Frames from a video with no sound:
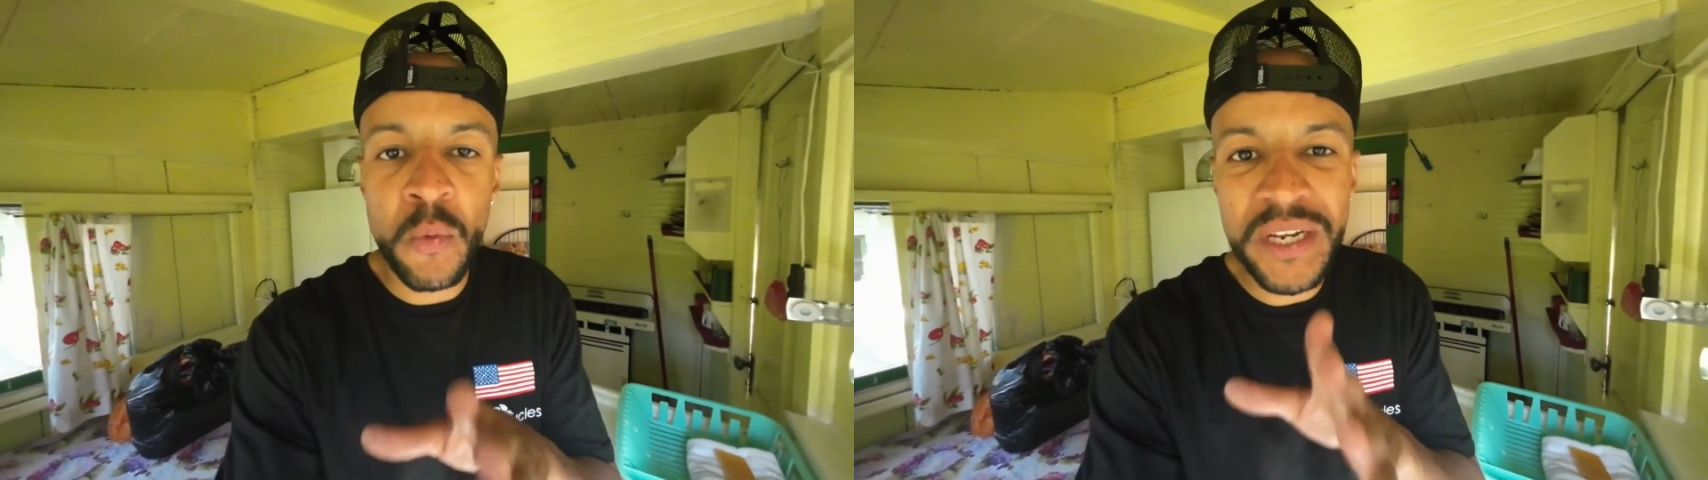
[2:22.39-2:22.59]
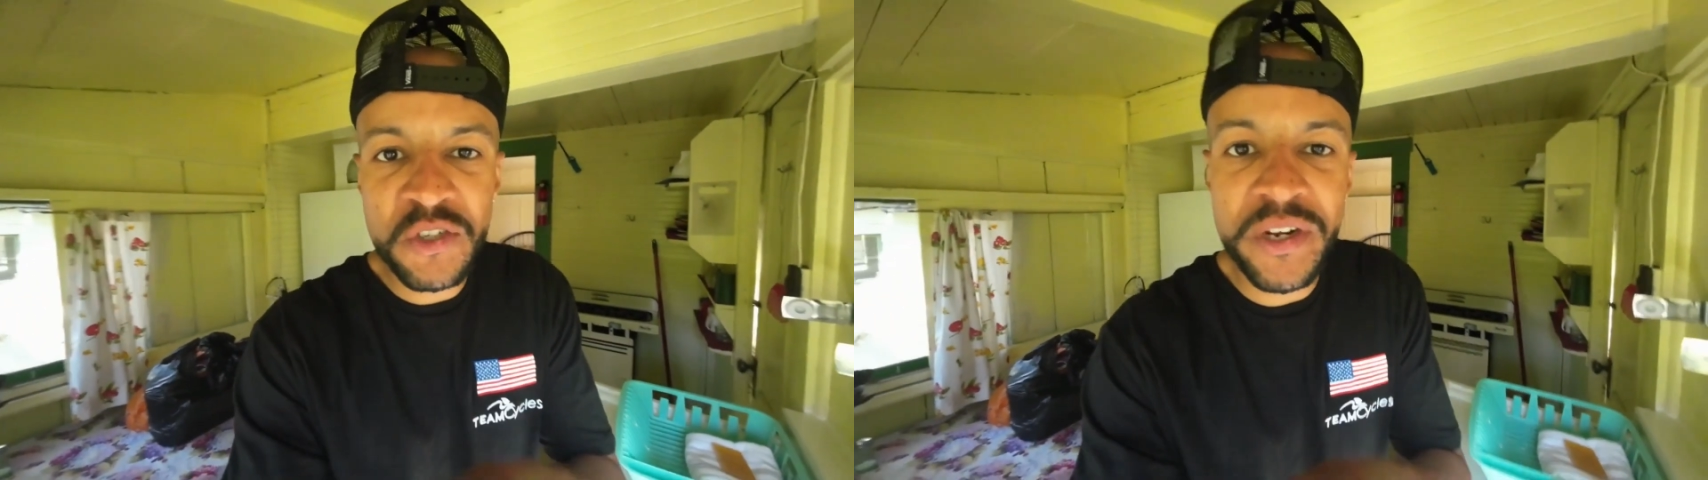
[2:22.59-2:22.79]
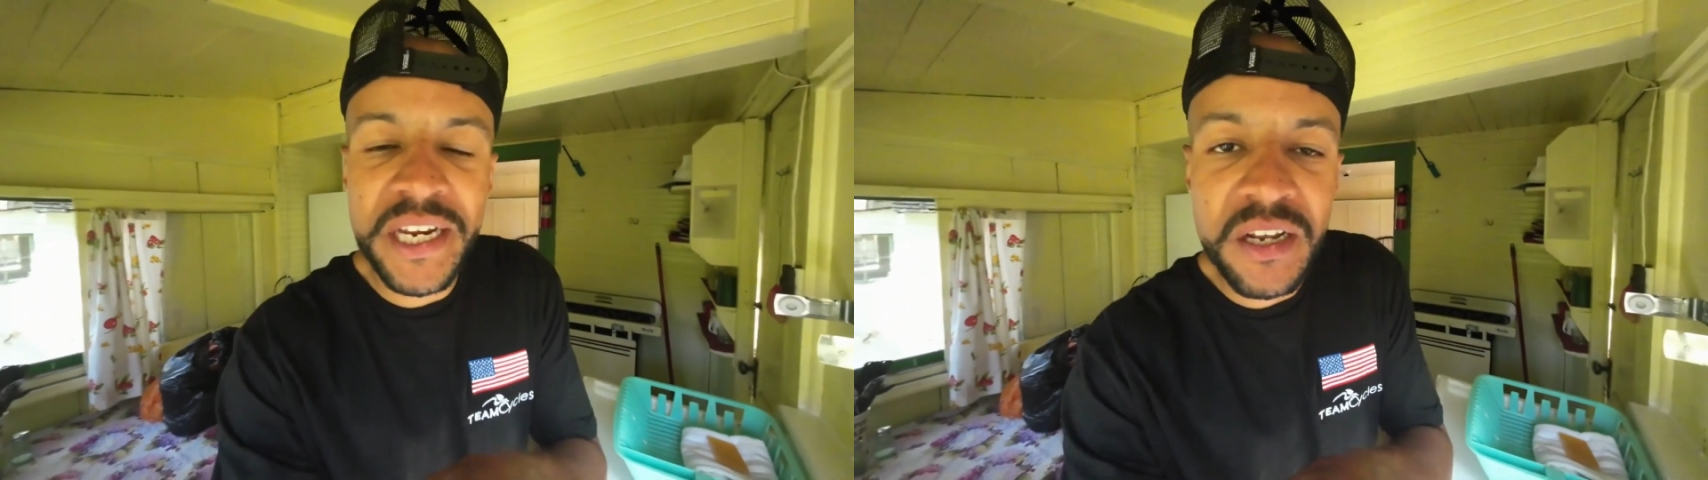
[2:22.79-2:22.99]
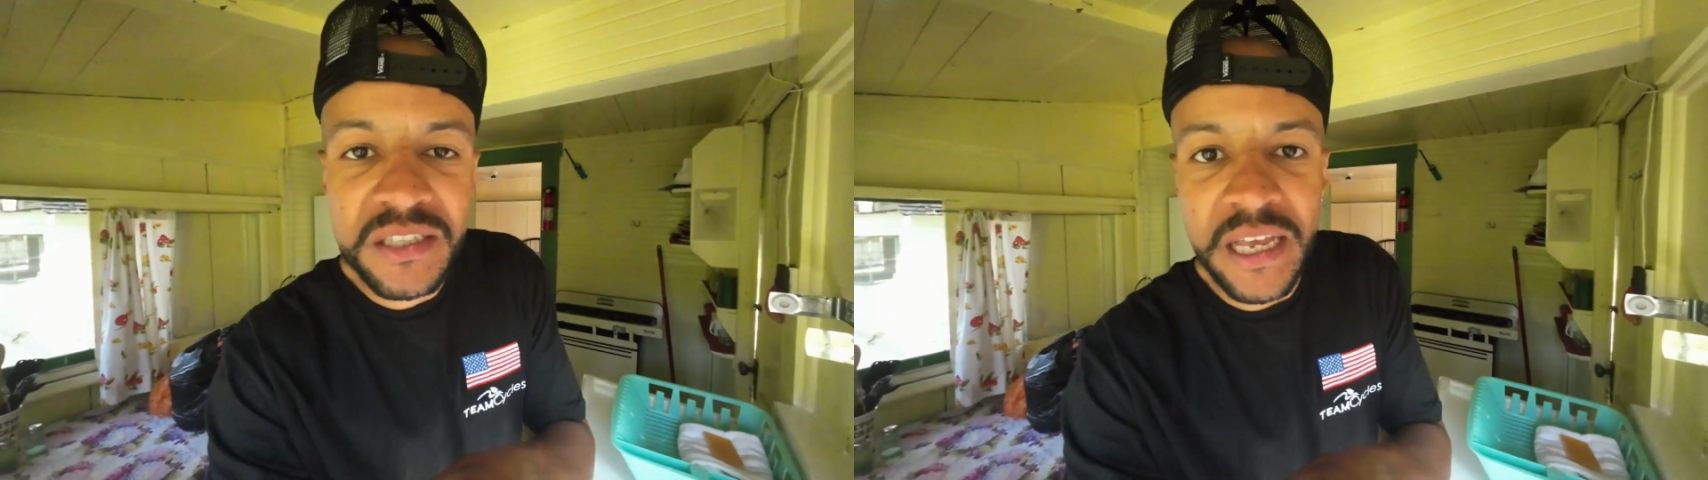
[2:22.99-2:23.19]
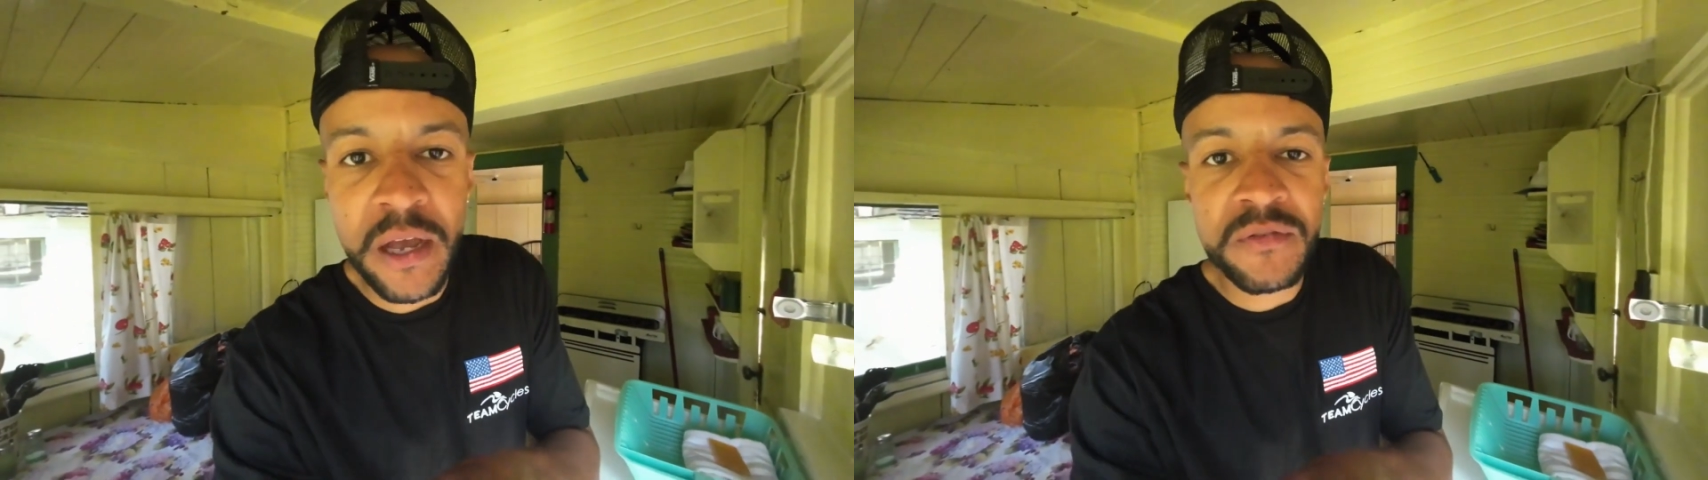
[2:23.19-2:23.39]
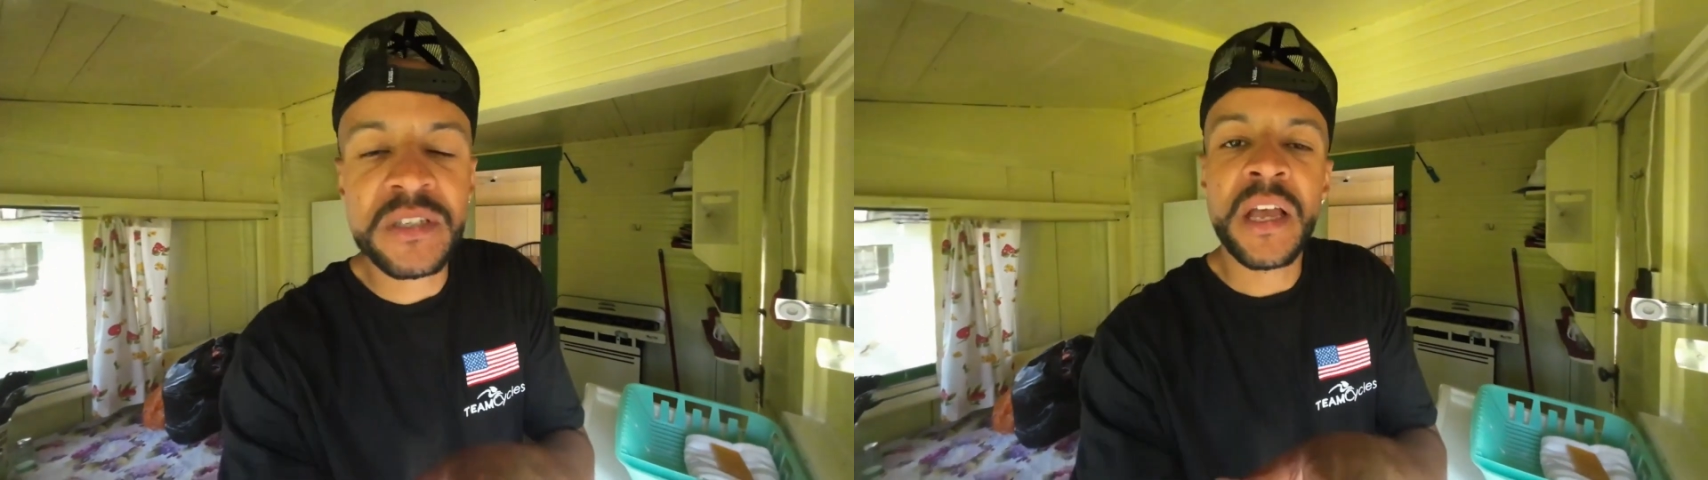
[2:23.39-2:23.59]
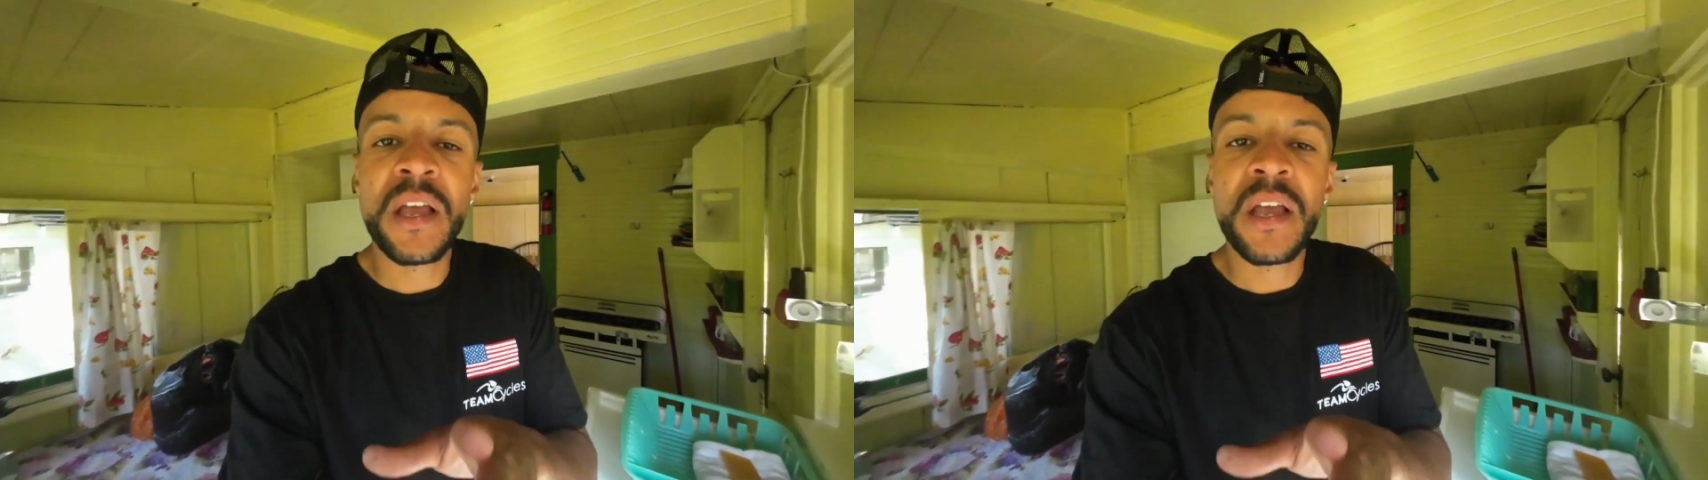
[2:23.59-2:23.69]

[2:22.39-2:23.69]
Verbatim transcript: we treated ourselves